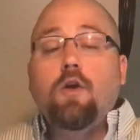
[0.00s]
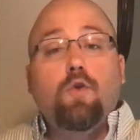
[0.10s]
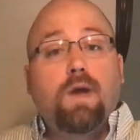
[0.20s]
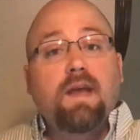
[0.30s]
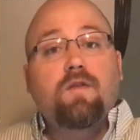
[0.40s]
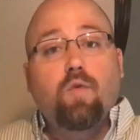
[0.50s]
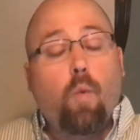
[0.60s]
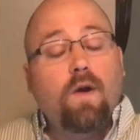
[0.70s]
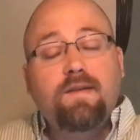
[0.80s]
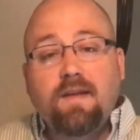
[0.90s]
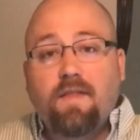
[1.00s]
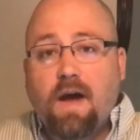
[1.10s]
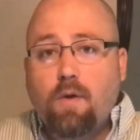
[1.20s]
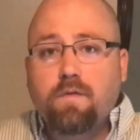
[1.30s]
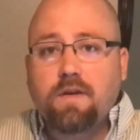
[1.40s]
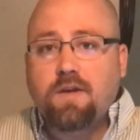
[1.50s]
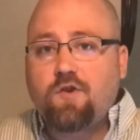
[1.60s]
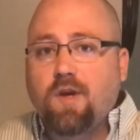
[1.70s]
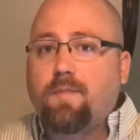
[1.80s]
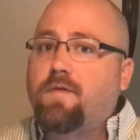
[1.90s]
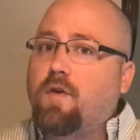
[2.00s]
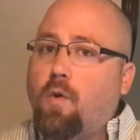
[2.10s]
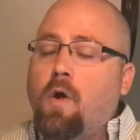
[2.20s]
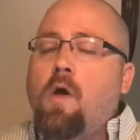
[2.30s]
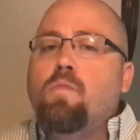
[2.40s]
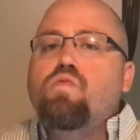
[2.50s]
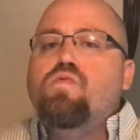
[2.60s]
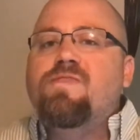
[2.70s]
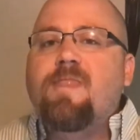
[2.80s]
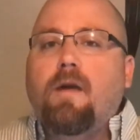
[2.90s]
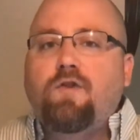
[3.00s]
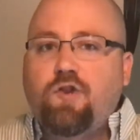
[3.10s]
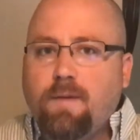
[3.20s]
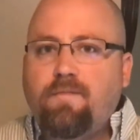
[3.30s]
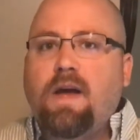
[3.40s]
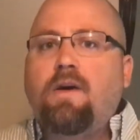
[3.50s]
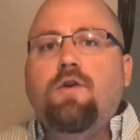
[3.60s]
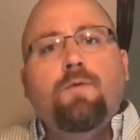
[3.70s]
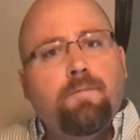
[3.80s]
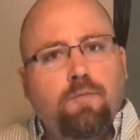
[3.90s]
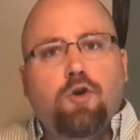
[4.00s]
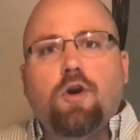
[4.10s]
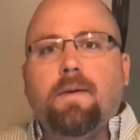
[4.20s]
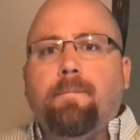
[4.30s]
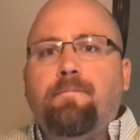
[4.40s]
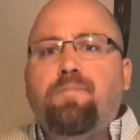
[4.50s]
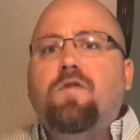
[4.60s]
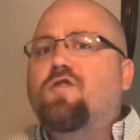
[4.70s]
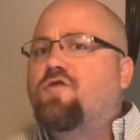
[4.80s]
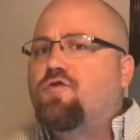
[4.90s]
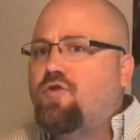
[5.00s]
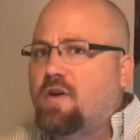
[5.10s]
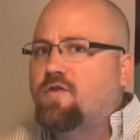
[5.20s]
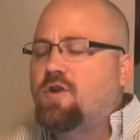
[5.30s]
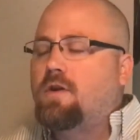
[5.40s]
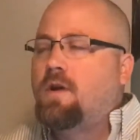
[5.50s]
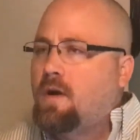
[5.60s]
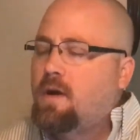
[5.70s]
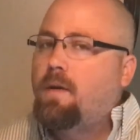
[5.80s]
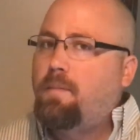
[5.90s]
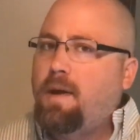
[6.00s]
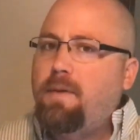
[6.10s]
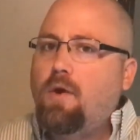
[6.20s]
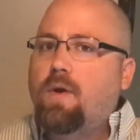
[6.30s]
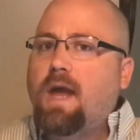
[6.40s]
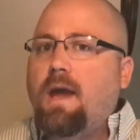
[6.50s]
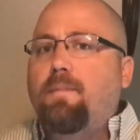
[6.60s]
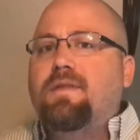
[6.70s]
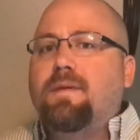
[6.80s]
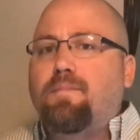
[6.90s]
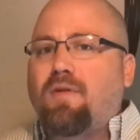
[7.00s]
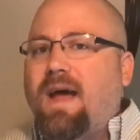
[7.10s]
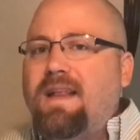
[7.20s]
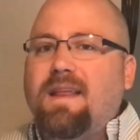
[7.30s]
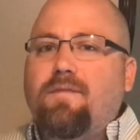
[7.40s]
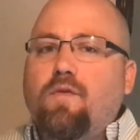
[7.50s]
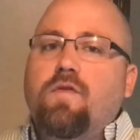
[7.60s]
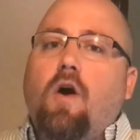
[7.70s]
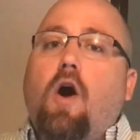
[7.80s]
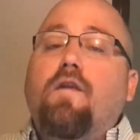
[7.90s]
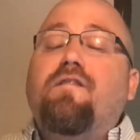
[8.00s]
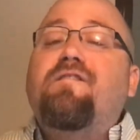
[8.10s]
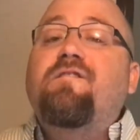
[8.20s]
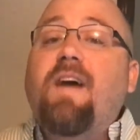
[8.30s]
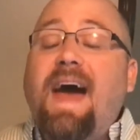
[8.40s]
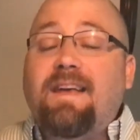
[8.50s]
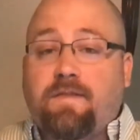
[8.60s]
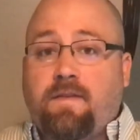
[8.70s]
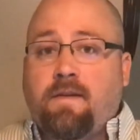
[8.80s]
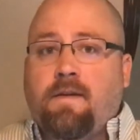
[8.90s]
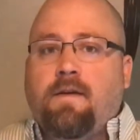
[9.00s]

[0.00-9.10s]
You get 20,000 in chips, so chip value, good. Structure, maybe okay, but the blind levels are fast.